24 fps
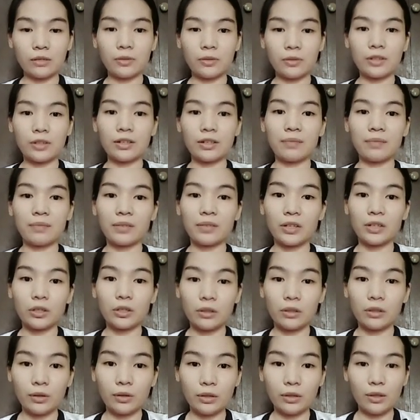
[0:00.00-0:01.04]
for example,
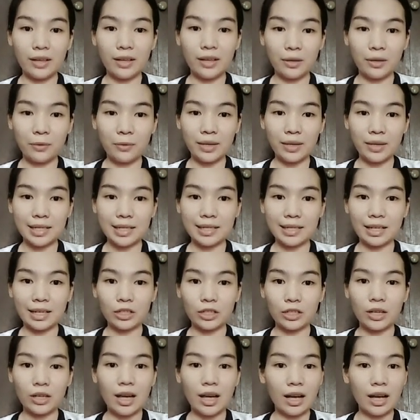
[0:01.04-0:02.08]
include liquids
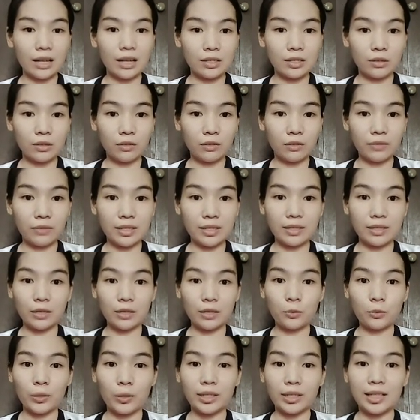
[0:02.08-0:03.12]
such as solvents
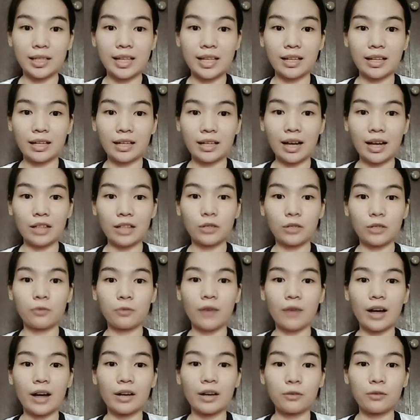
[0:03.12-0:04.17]
that readily catch
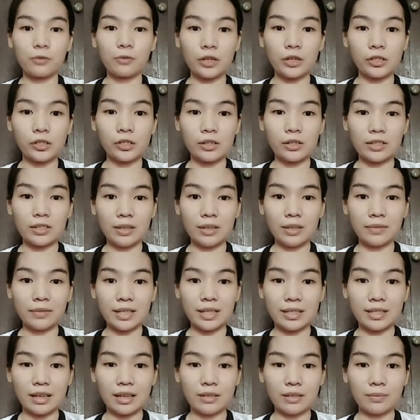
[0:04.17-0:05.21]
fire and friction
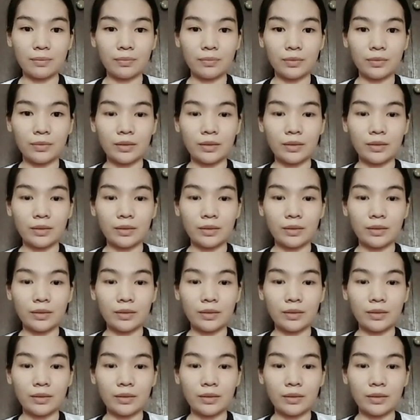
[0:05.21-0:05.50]
substances.